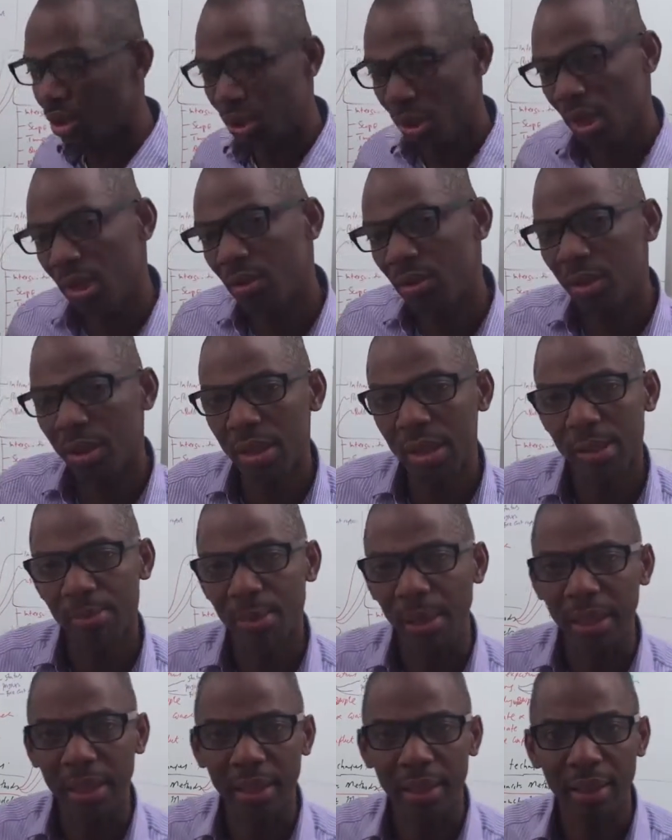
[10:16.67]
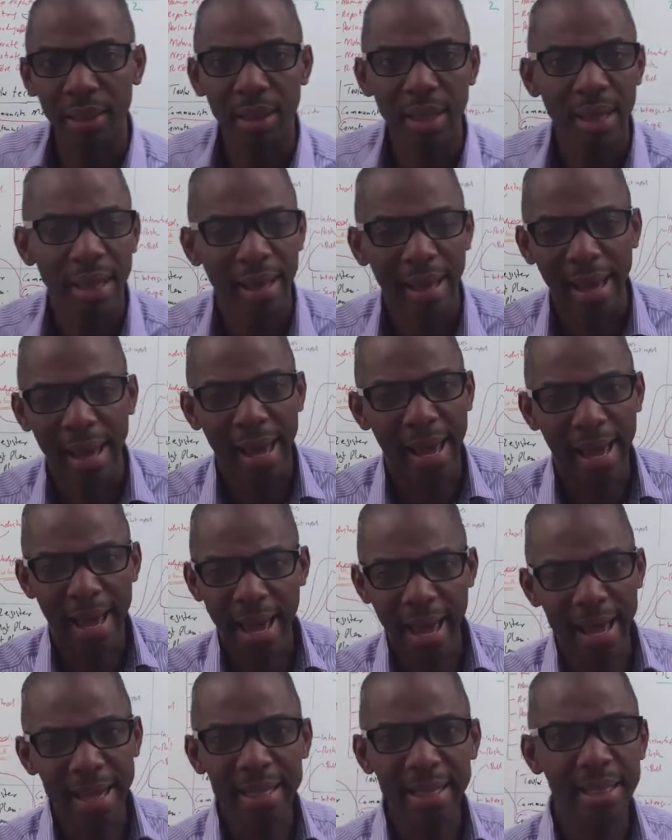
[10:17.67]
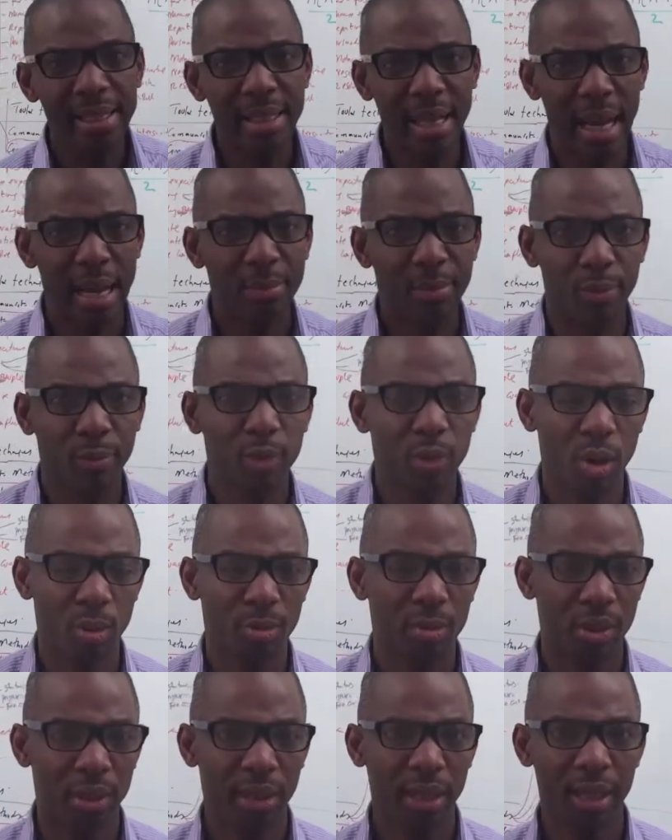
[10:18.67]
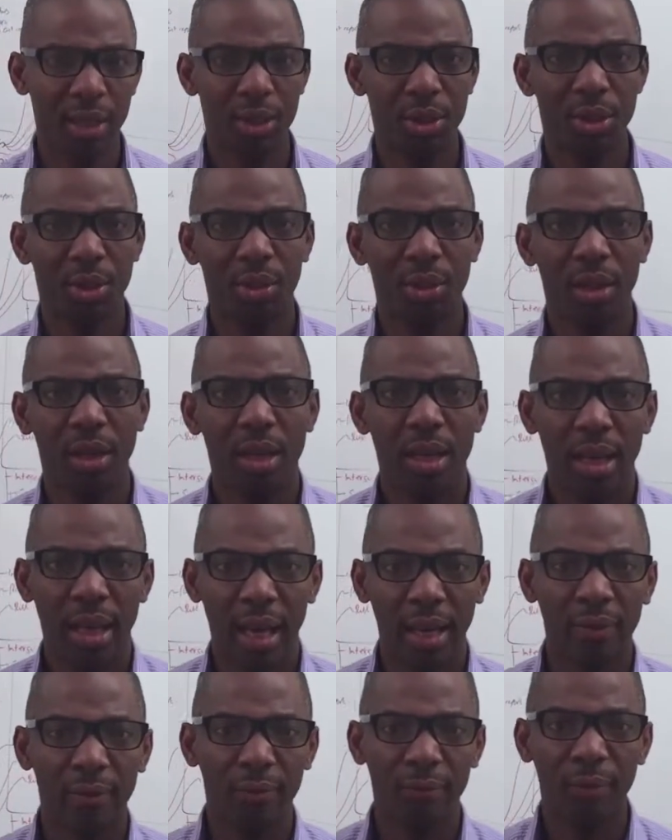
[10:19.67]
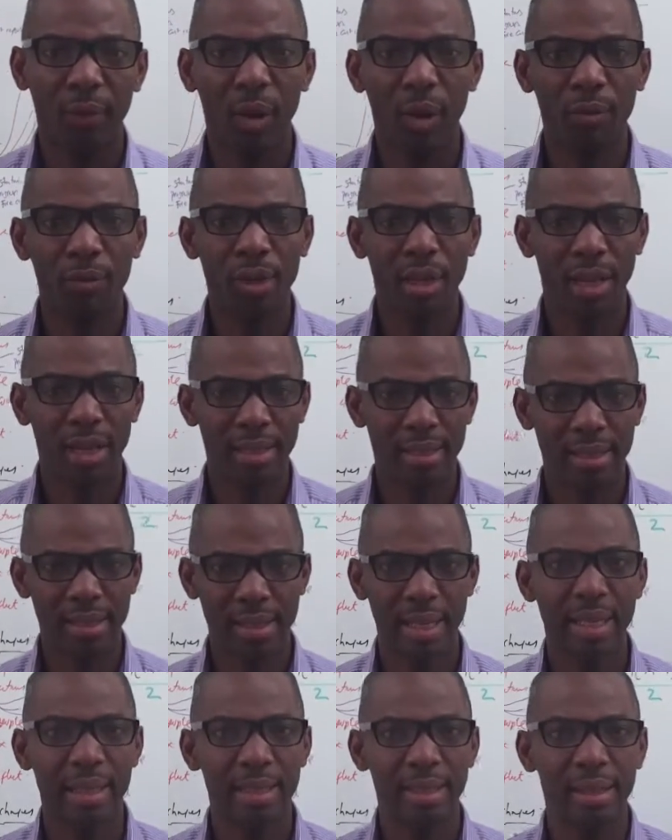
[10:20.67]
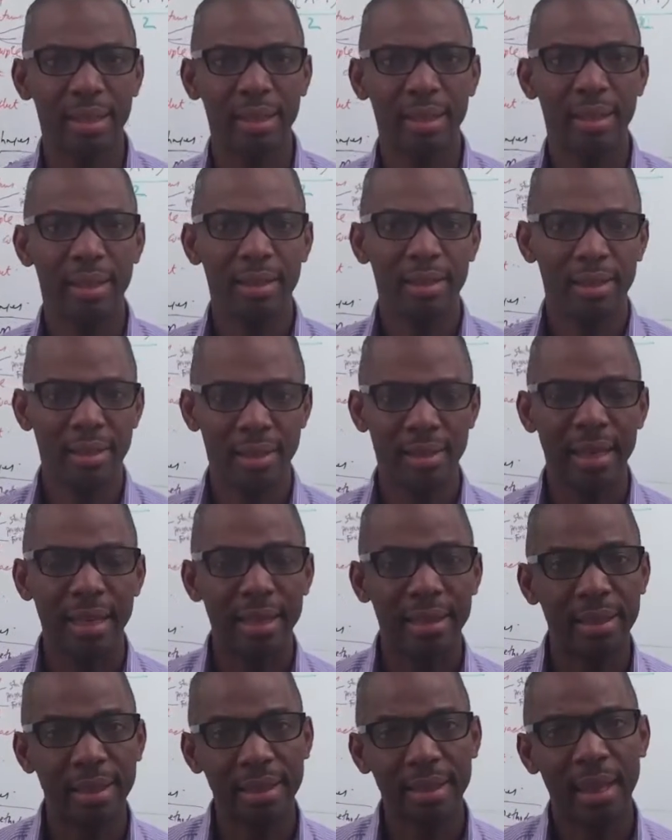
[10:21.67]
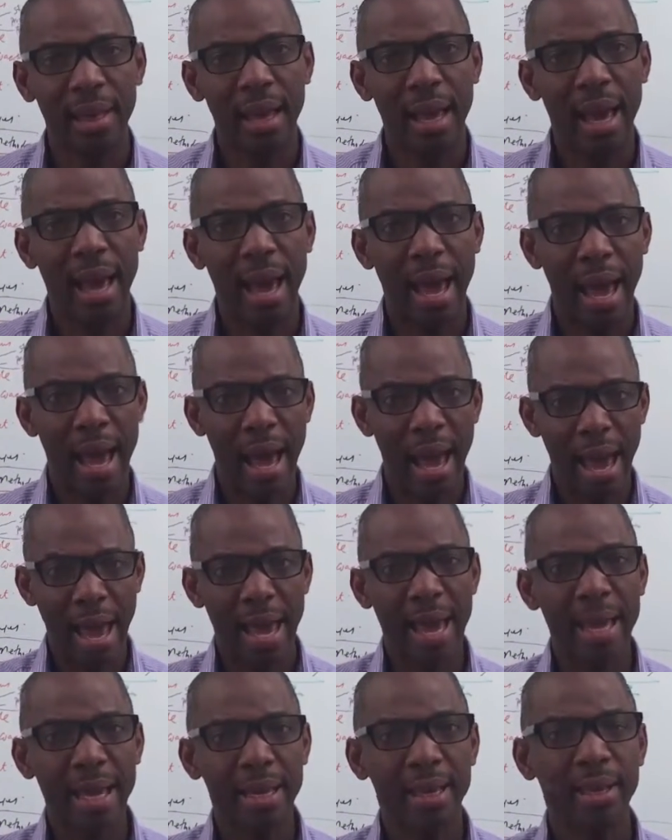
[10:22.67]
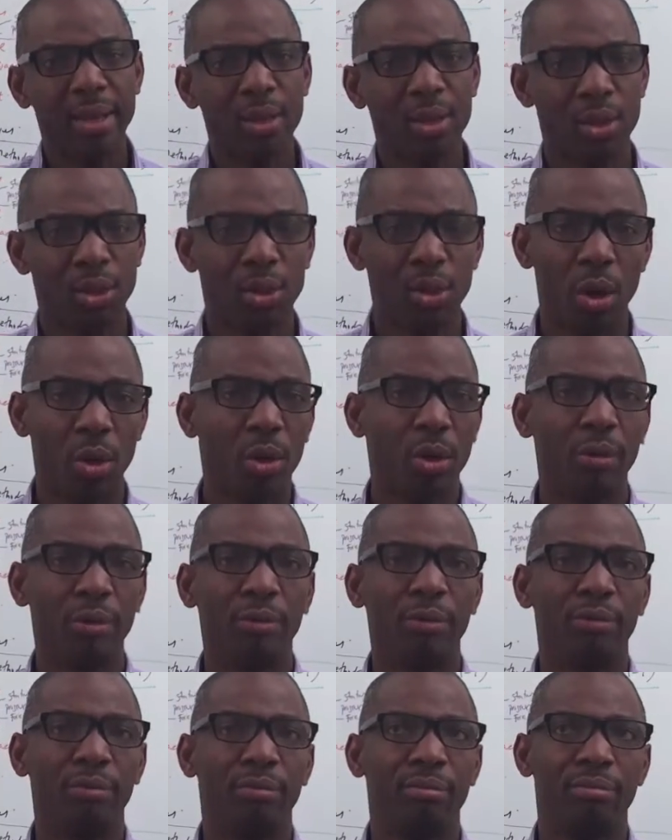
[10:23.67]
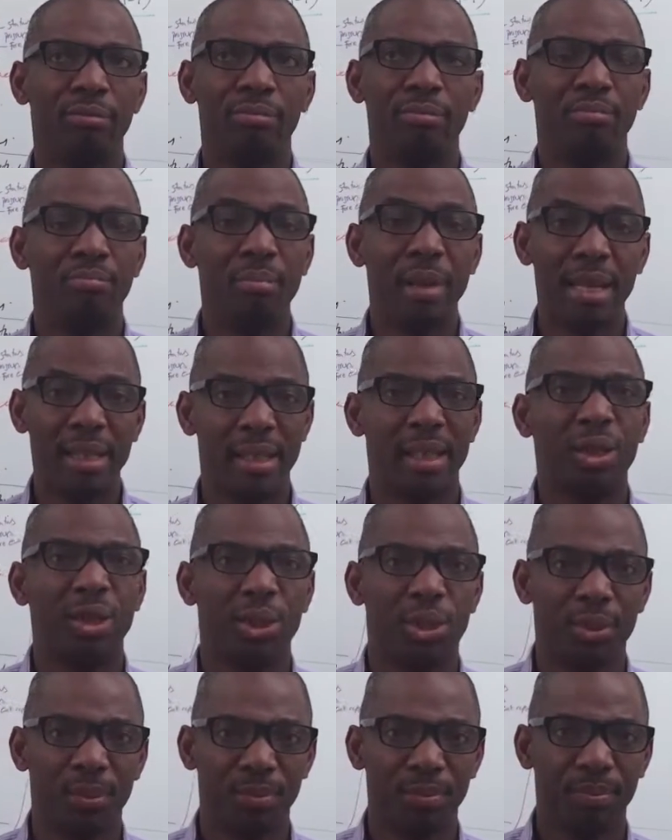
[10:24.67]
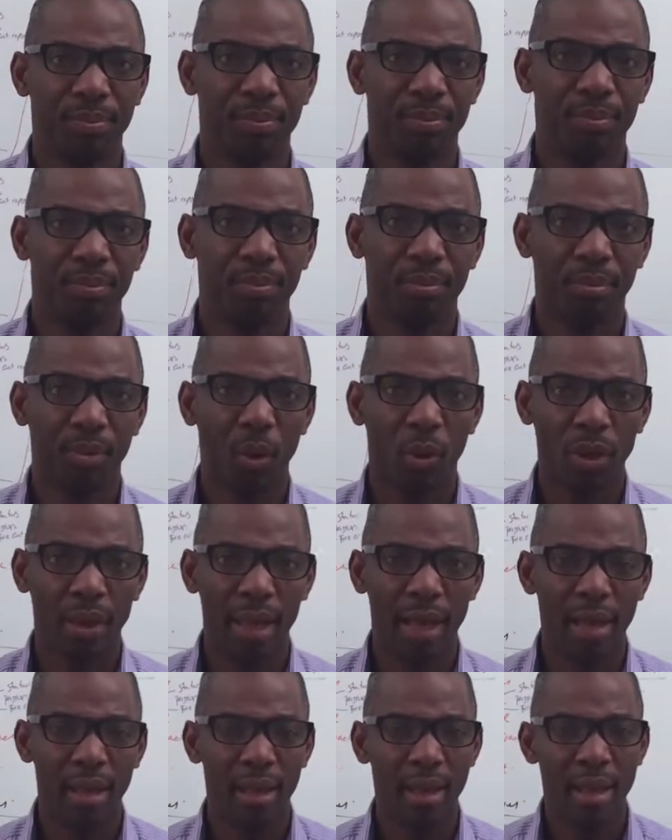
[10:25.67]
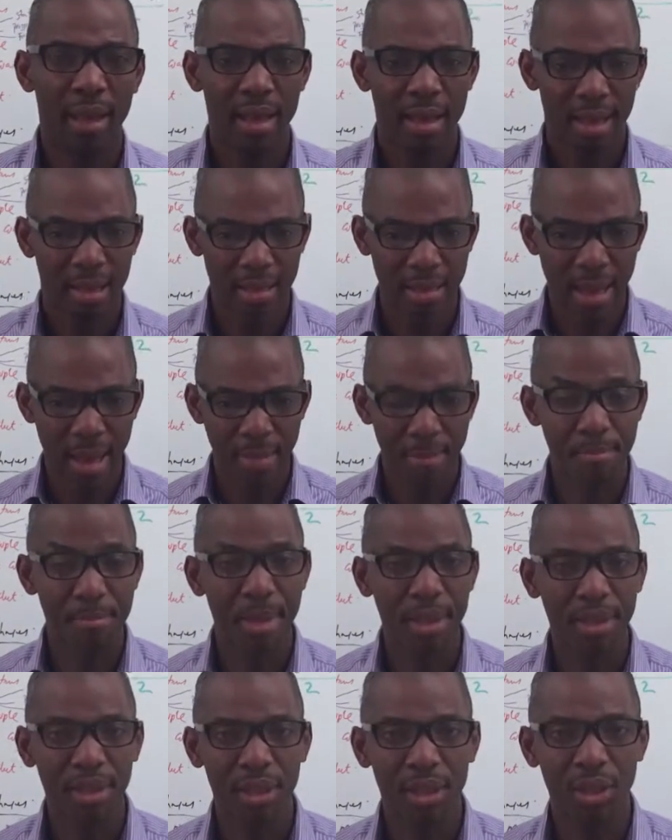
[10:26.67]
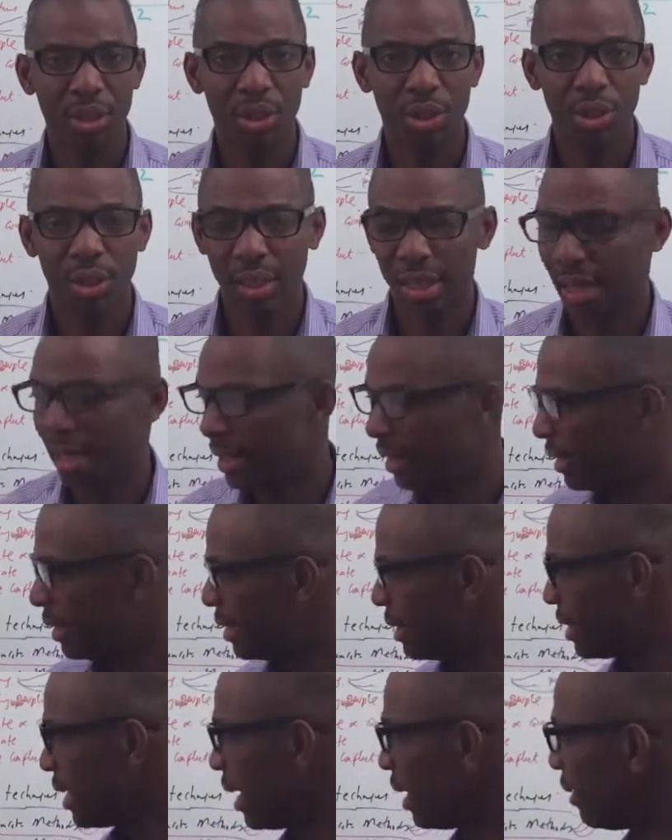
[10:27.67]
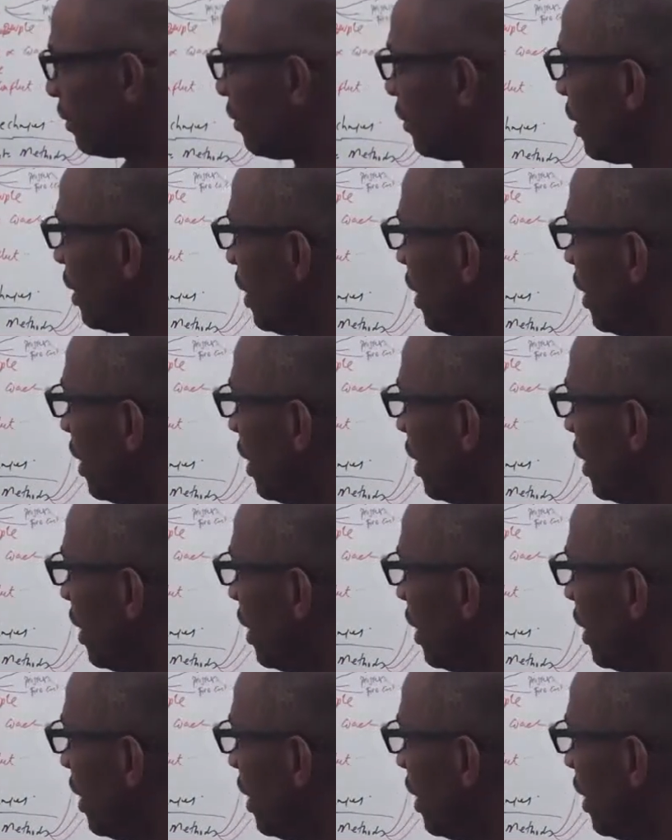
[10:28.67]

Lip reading: Generally speaking, any type of communication involves a sender sending a sort of message. Okay? That message in itself